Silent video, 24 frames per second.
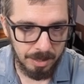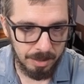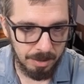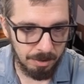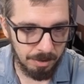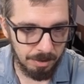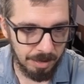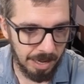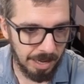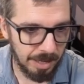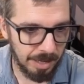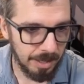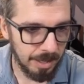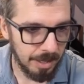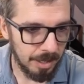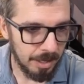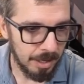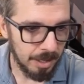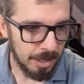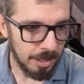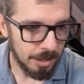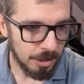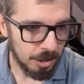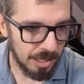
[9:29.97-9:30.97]
okay?
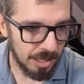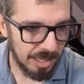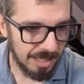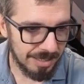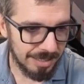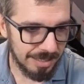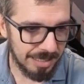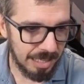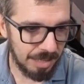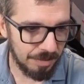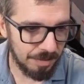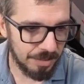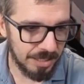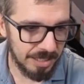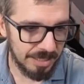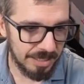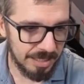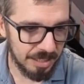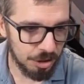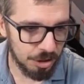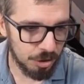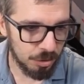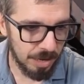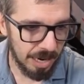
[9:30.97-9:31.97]
So let's give this
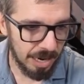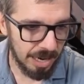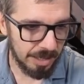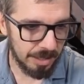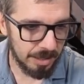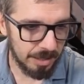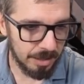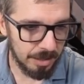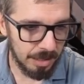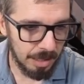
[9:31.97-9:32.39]
a try.